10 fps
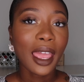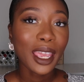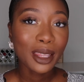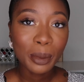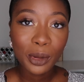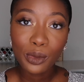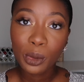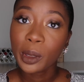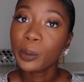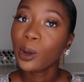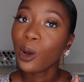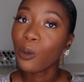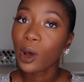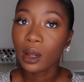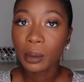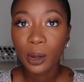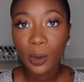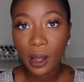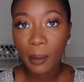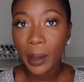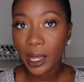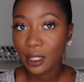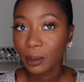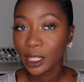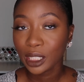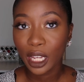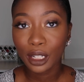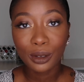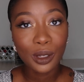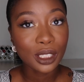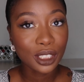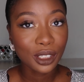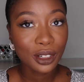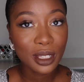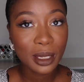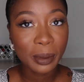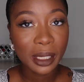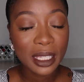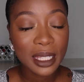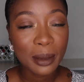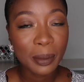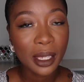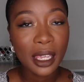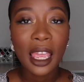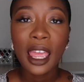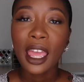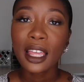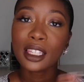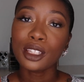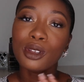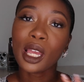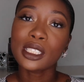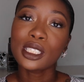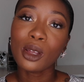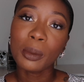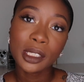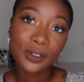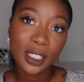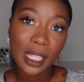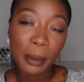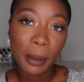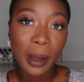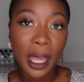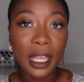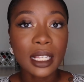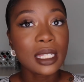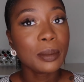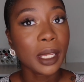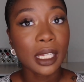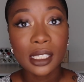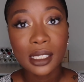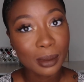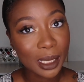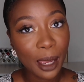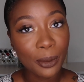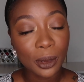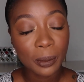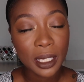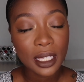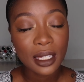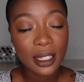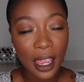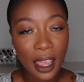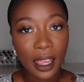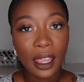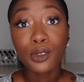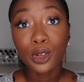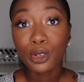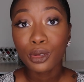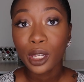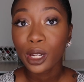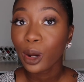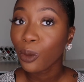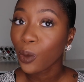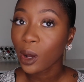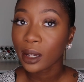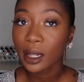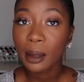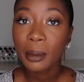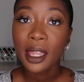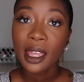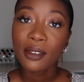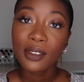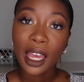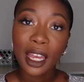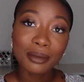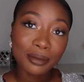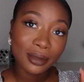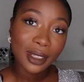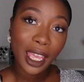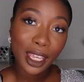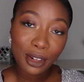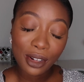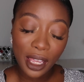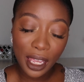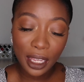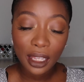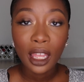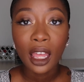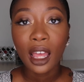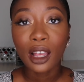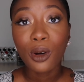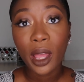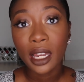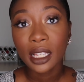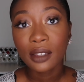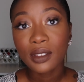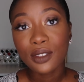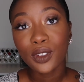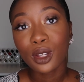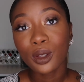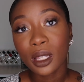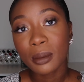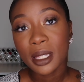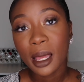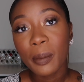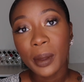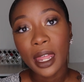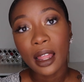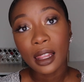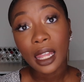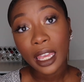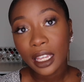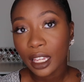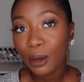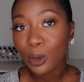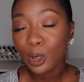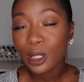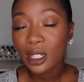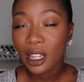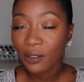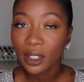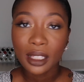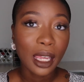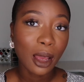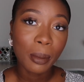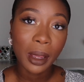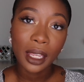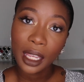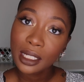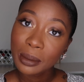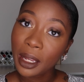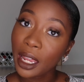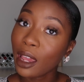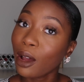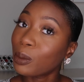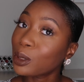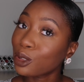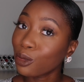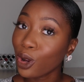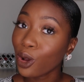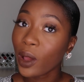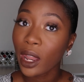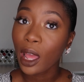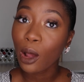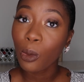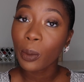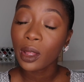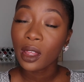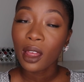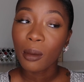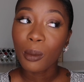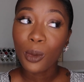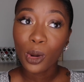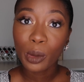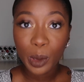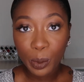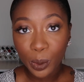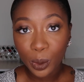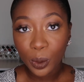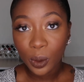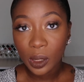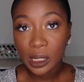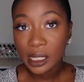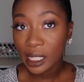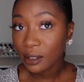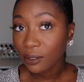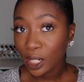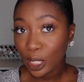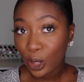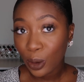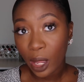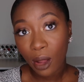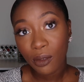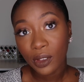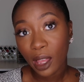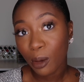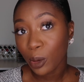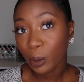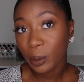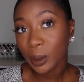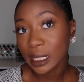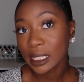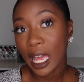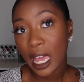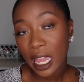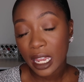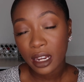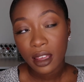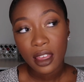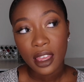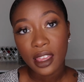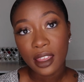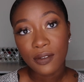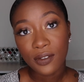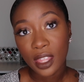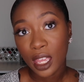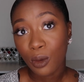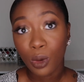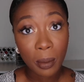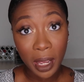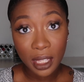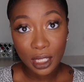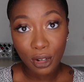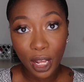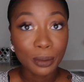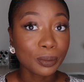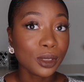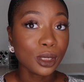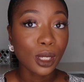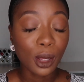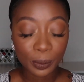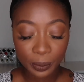Hey there, beautiful people. Welcome and welcome back to my channel. It's your girl, Simply Lincy P, and thank you guys so much for stopping by and spending some time with me today. If you're new here, welcome. If not, hey girl, hey. Go ahead and give this video a thumbs up and a like. It will definitely help my engagement and help us grow and help more people see the video and hopefully help more people decide if they want to buy this or not. So